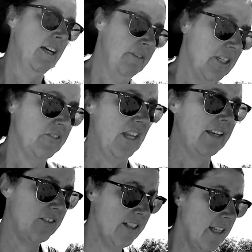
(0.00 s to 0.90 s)
I think it's
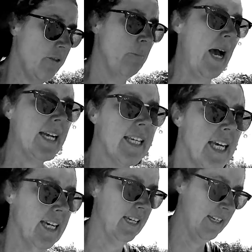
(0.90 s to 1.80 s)
18 at the
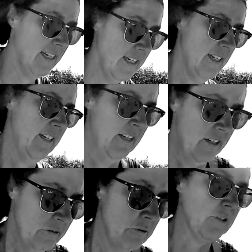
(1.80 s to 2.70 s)
back,
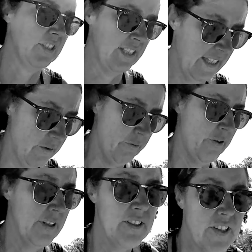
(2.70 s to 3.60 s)
14 at the
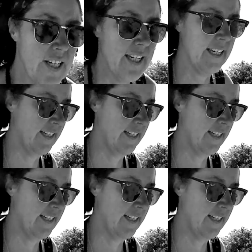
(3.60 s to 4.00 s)
front.